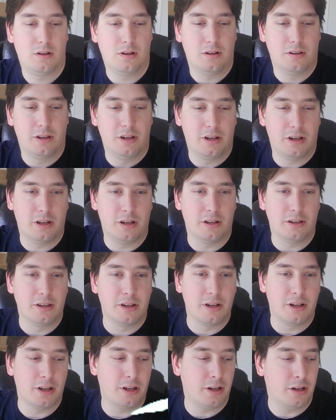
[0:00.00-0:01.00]

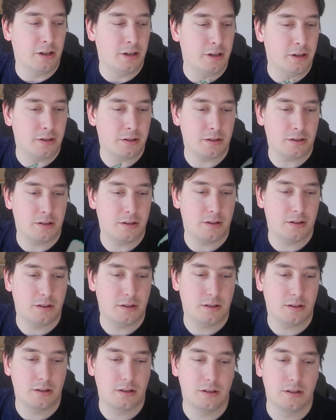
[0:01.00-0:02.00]
The
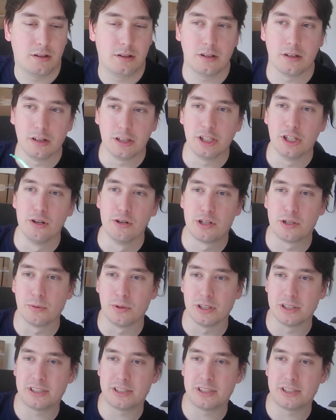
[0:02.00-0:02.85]
usual